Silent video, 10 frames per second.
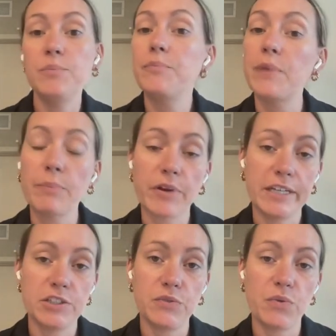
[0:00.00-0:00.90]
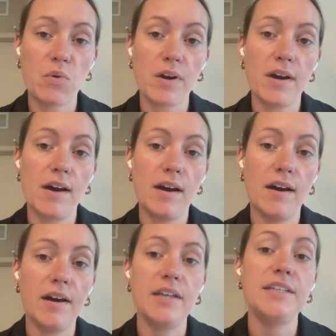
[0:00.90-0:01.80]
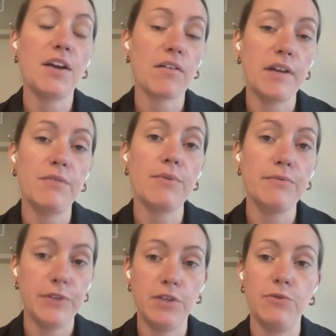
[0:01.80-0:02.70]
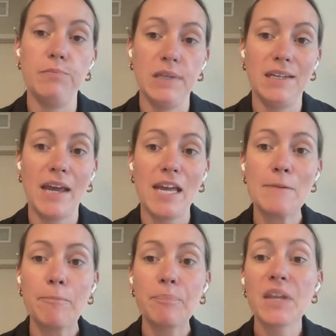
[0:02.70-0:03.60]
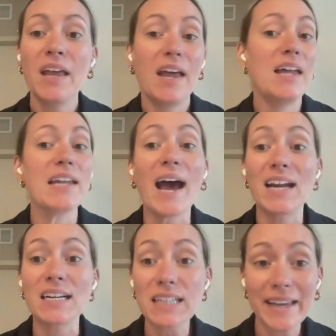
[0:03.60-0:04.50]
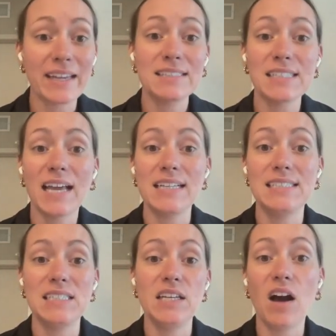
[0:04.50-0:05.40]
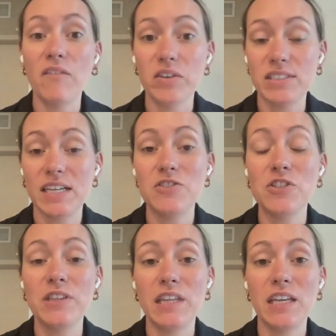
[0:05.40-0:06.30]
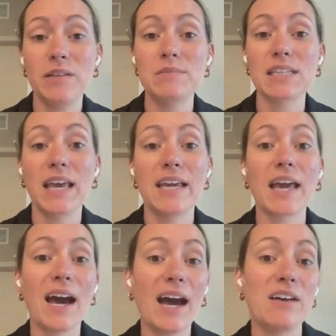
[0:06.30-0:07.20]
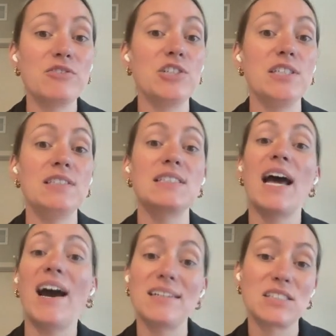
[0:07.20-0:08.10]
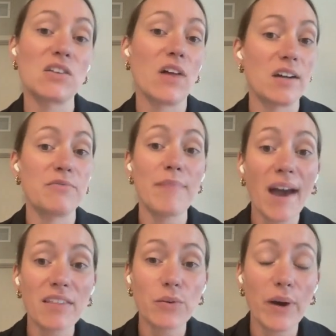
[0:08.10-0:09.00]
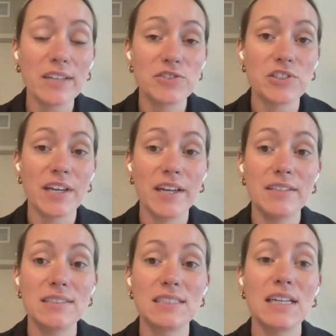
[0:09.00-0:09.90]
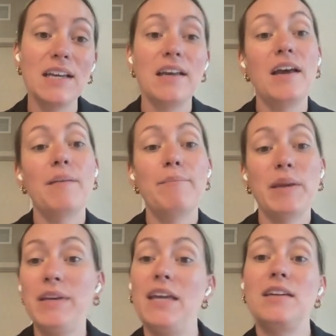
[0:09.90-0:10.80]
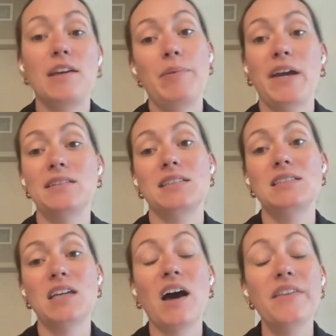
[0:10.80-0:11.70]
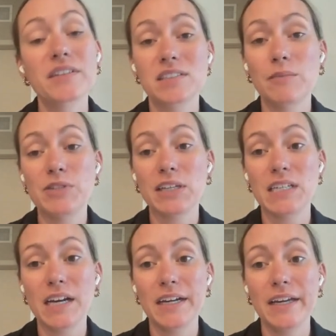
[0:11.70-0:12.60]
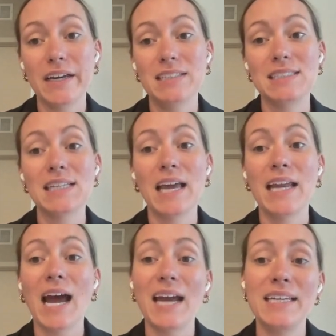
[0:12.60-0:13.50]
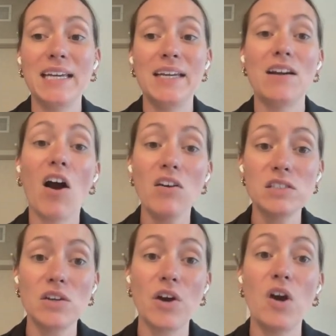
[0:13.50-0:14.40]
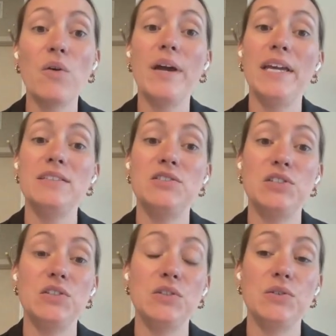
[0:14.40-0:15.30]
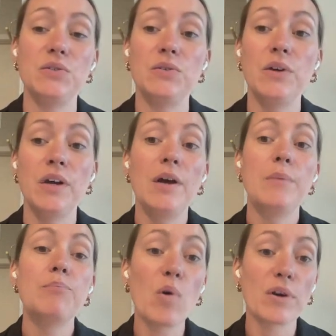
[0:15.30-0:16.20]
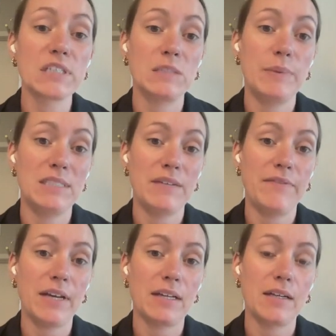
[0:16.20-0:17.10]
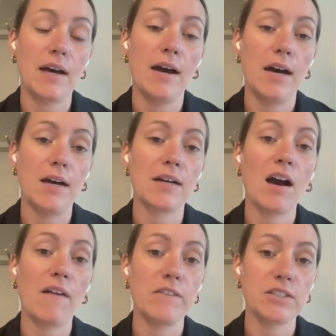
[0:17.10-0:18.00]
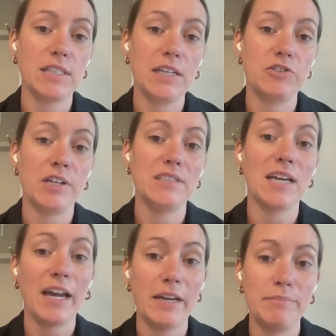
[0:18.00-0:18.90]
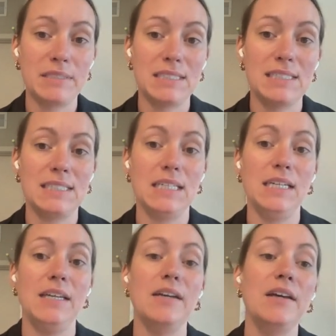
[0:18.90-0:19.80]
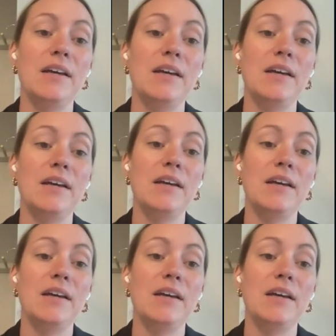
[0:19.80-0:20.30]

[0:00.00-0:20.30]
in preparation for a yearly review meeting. And at a glance, I can see conversation themes like how she's asked a lot of math questions, maybe in comparison to other subject areas. And I can also go into more specific conversation types to see